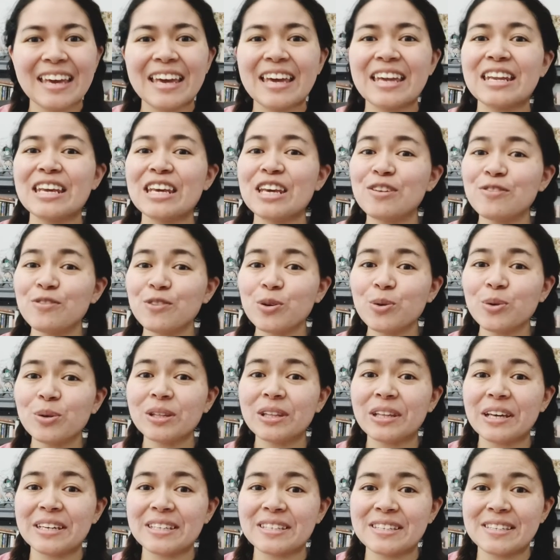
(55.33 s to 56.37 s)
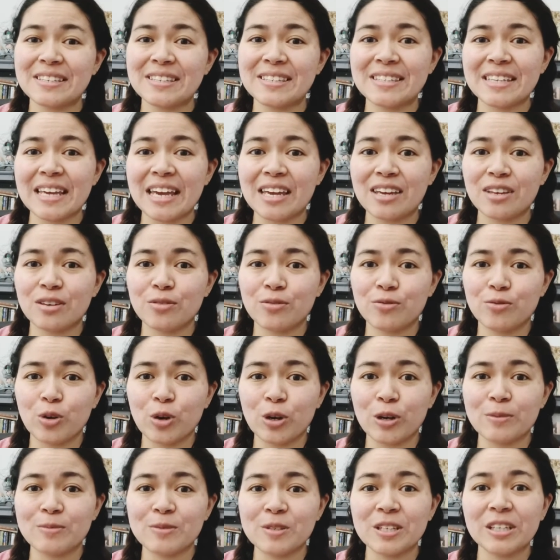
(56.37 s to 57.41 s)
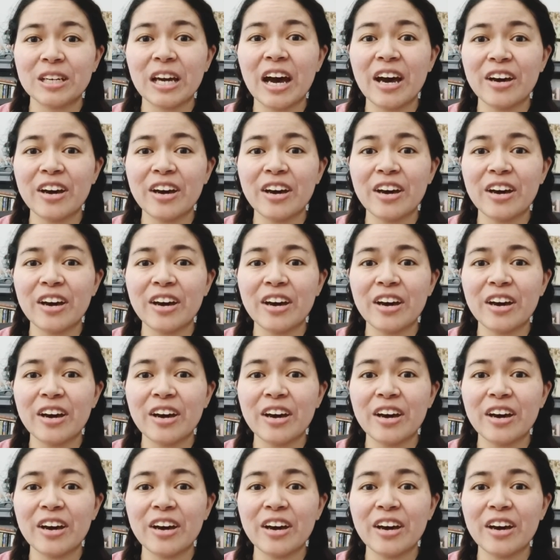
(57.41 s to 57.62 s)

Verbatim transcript: And if you would like to stay informed on